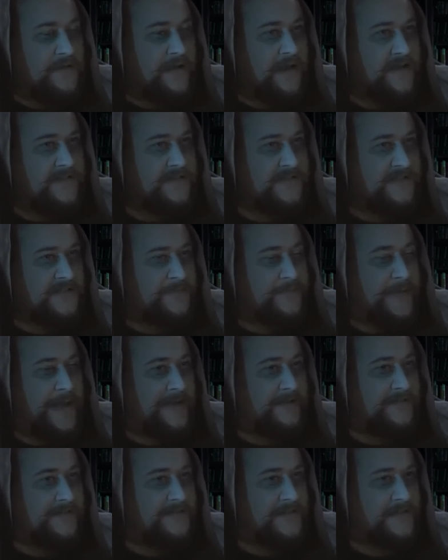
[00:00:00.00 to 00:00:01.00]
"I
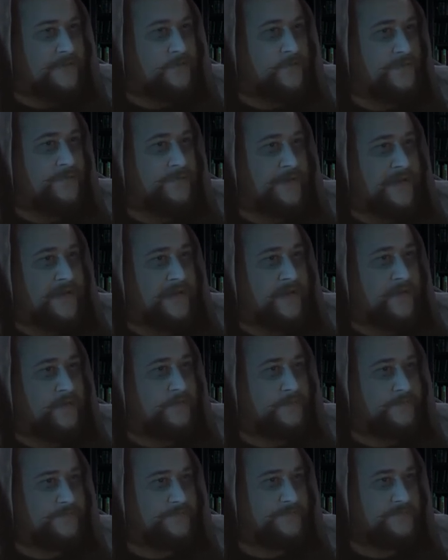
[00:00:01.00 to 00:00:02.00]
suspected it would be
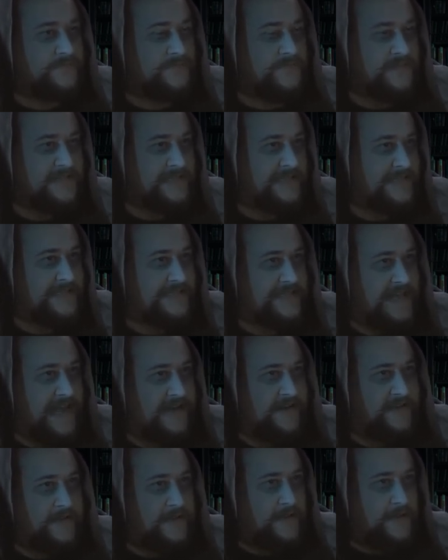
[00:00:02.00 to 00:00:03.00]
you," he
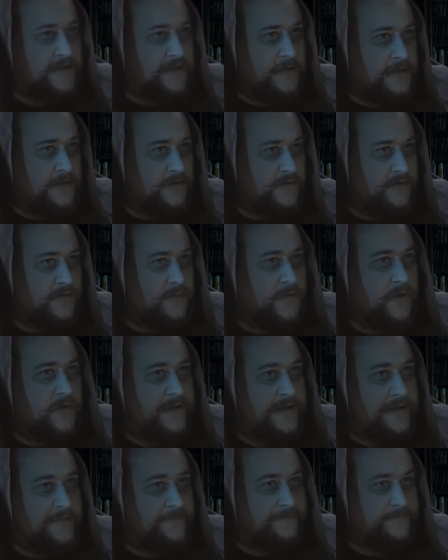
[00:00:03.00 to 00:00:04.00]
said. "Come
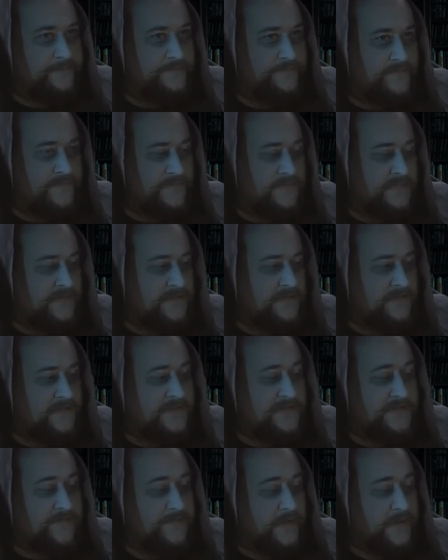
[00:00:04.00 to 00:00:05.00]
on in.
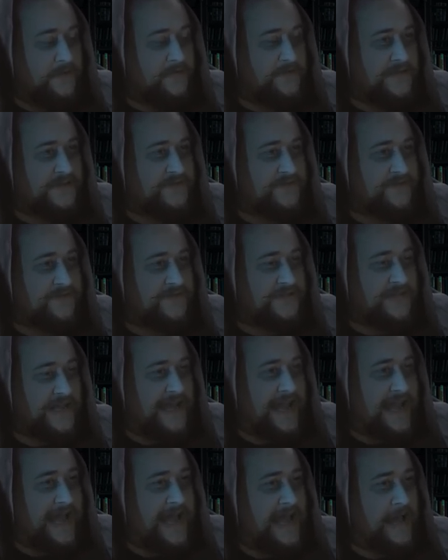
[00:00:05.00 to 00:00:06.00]
I suppose I should
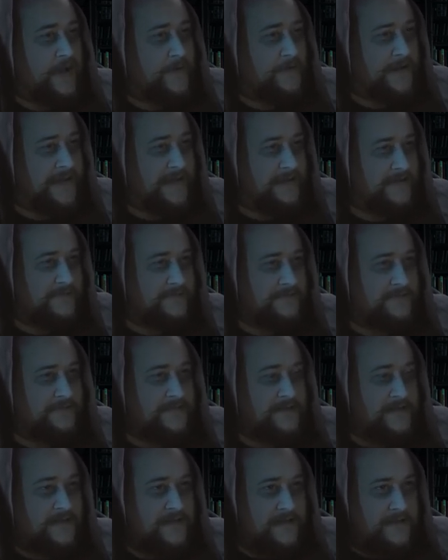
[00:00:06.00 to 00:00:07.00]
say howdy."
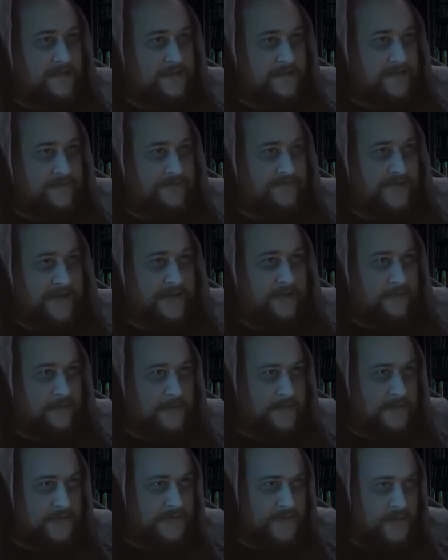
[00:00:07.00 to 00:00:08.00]
The figure
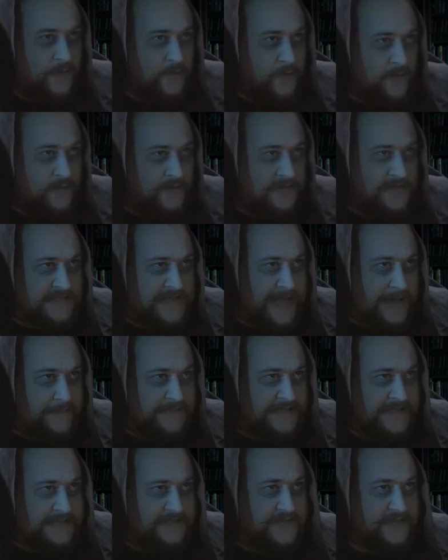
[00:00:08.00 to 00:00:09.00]
at the door
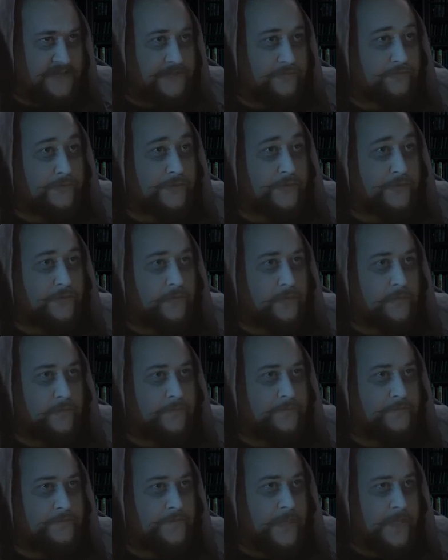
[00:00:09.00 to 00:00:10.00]
stepped into the room.